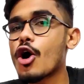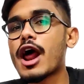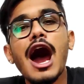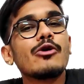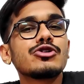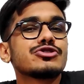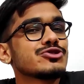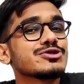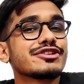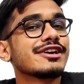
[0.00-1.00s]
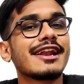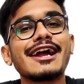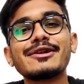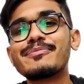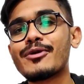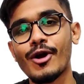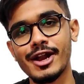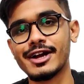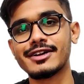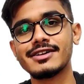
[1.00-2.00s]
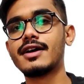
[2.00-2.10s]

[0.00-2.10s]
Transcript: or how to choose the right product?